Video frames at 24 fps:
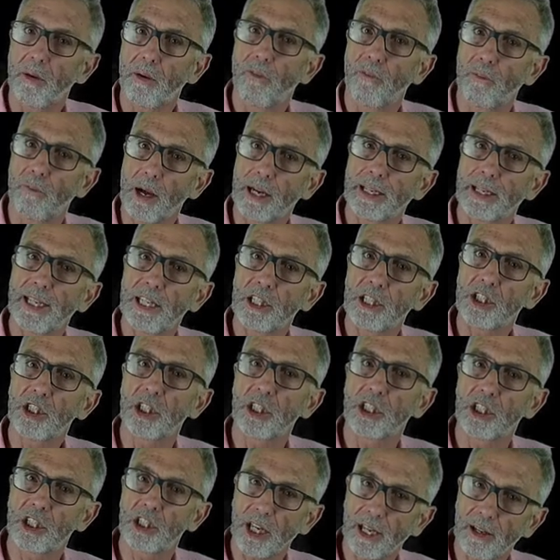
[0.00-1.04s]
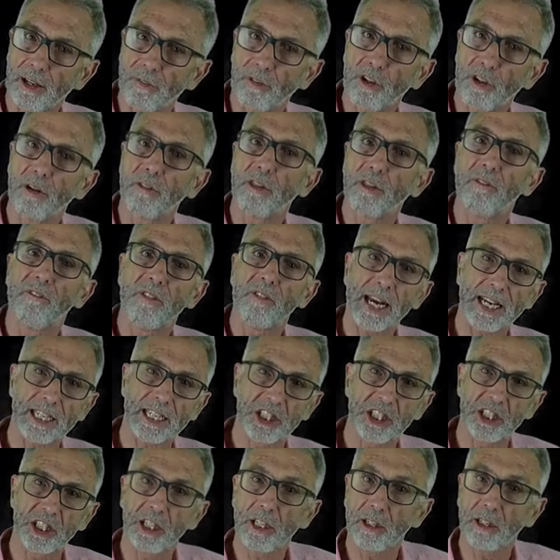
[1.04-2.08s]
against the safety of the
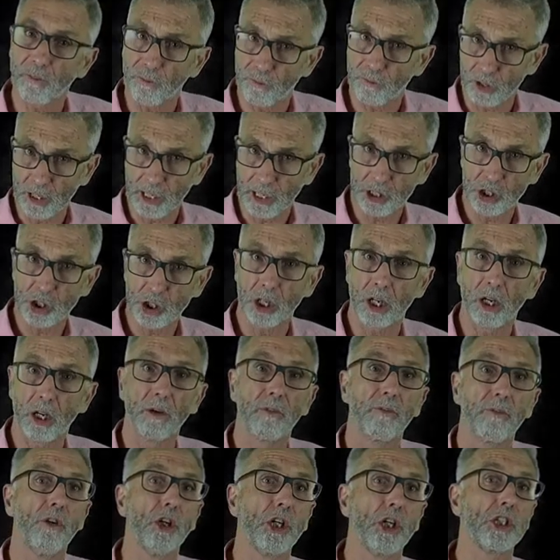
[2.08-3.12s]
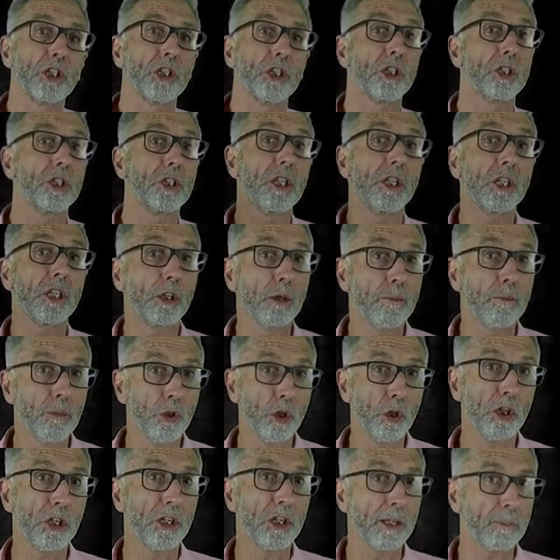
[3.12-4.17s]
vaccine for their child versus the
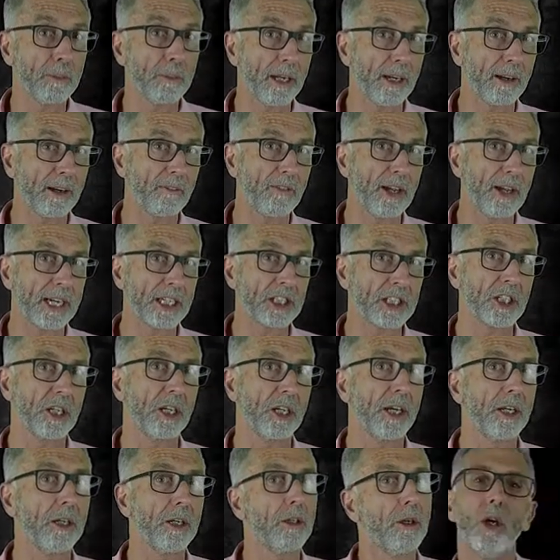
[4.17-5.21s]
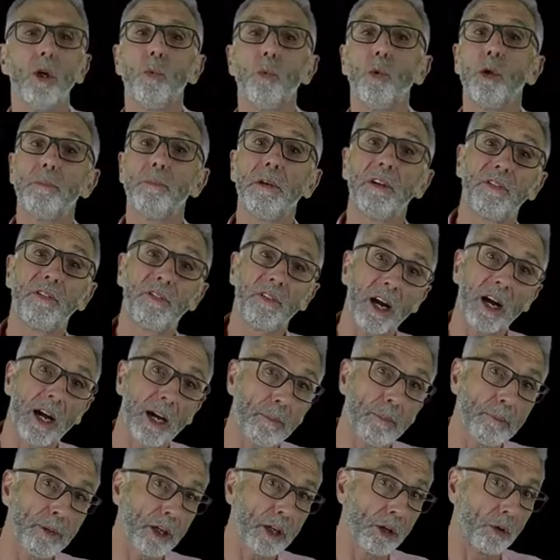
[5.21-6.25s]
community being vaccinated would be far
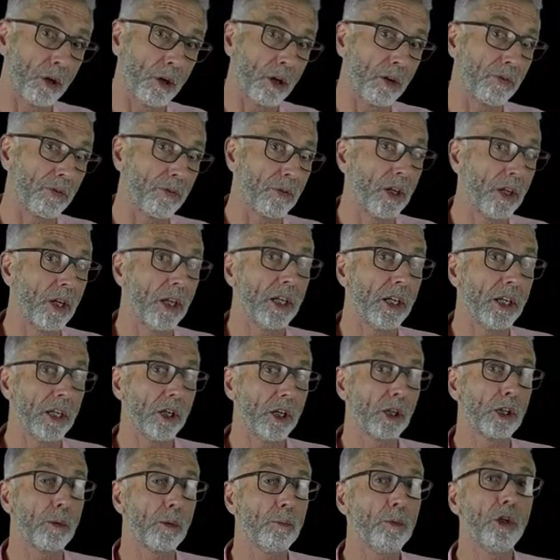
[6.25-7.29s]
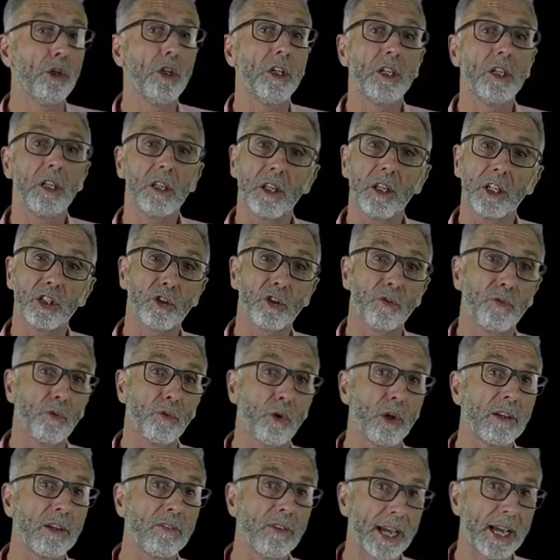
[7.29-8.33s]
better off in a community that's
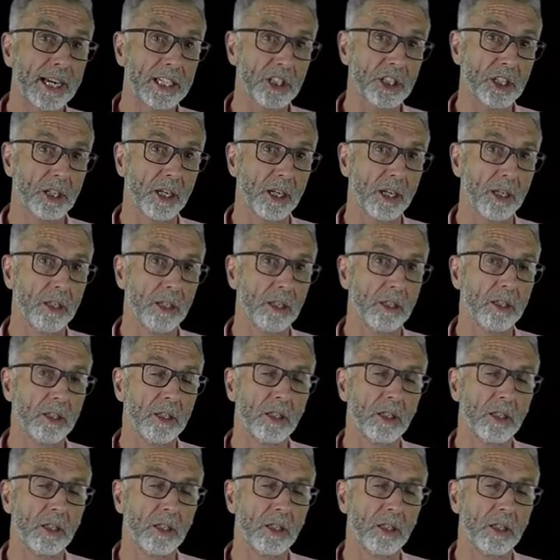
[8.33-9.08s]
fully vaccinated.